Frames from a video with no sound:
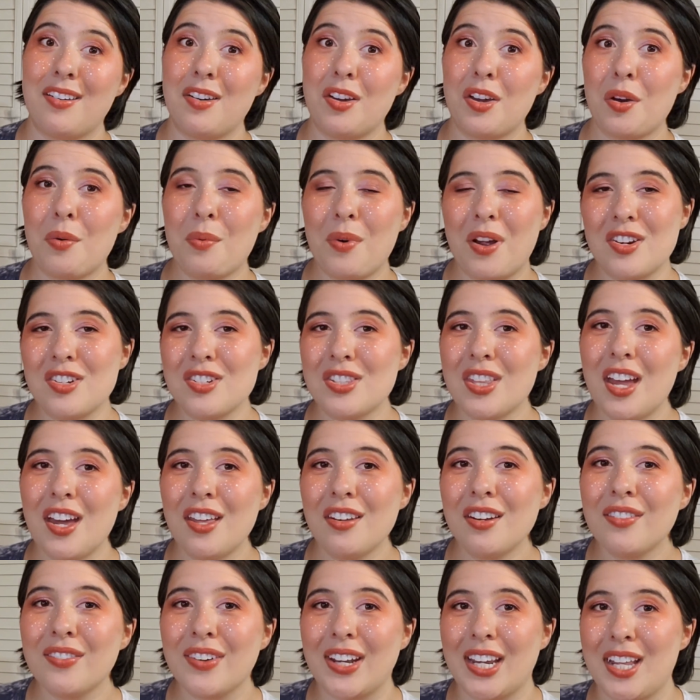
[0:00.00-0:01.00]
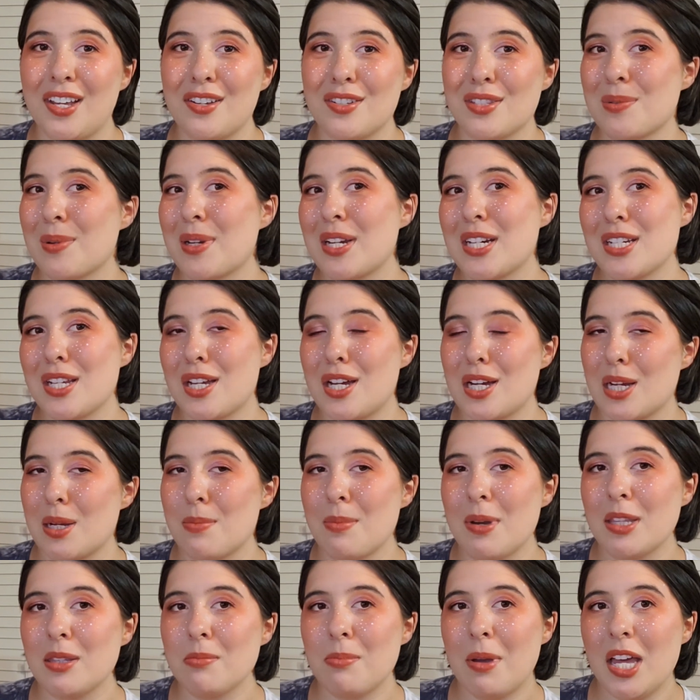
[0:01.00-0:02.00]
go watch the other videos where I talk
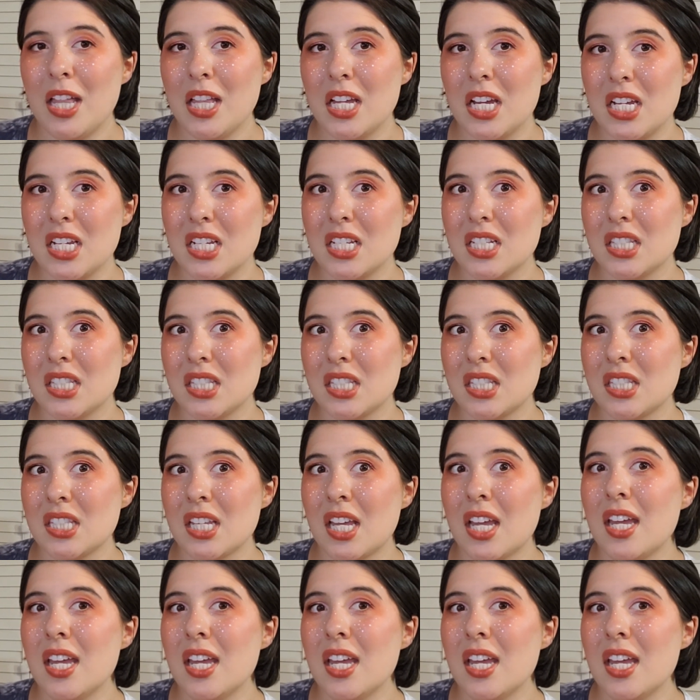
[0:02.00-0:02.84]
about the palettes.